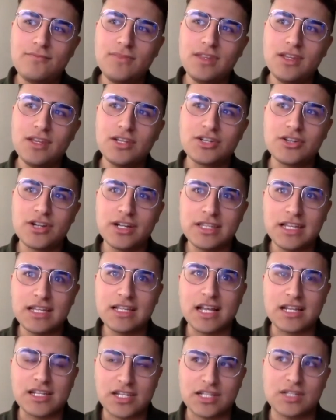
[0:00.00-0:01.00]
during the
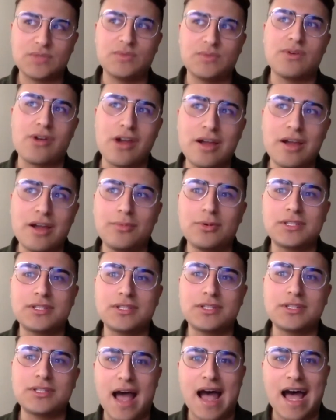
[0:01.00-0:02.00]
elections, we were able to
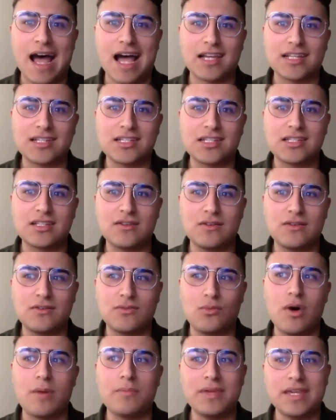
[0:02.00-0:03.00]
pass
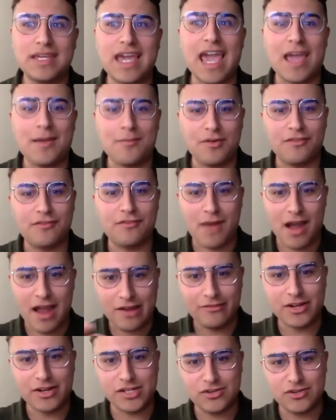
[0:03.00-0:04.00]
what became of my
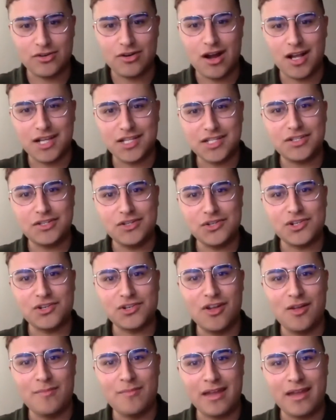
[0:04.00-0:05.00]
original
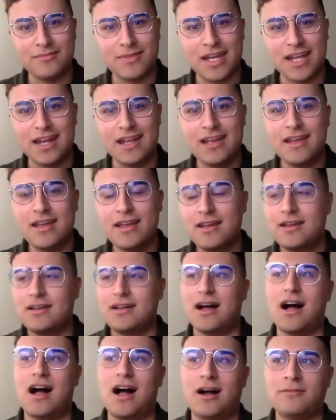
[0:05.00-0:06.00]
constitutional amendment.
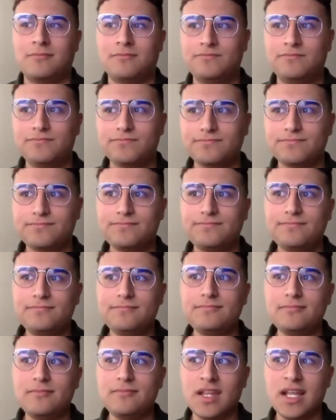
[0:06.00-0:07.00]

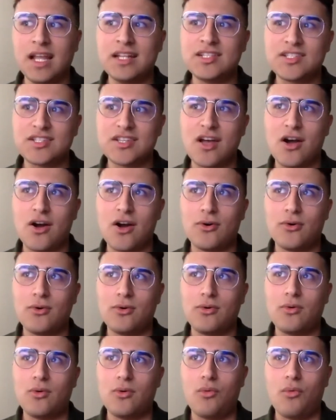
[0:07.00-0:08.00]
And
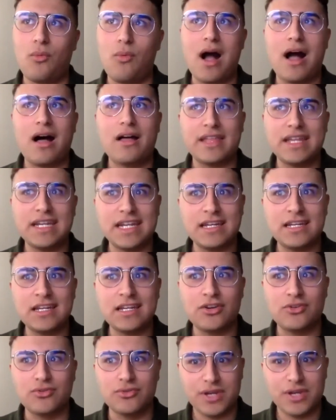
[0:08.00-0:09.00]
so while they didn't
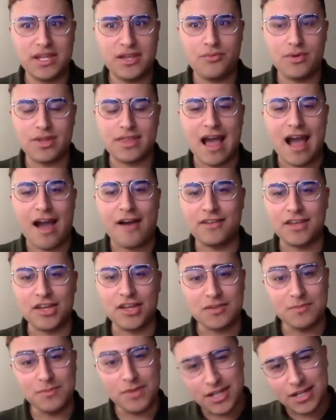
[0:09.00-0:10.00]
agree with having a
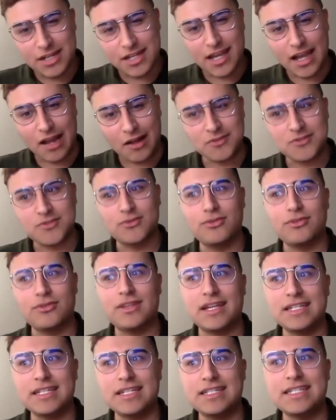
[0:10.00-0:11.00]
community council,
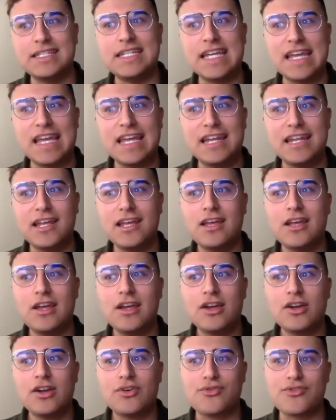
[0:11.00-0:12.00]
they did
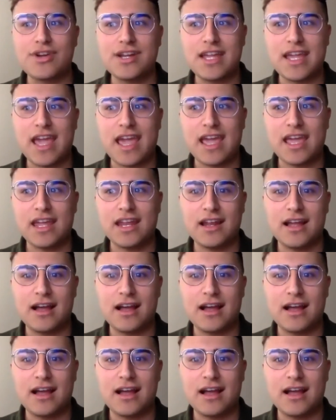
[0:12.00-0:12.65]
create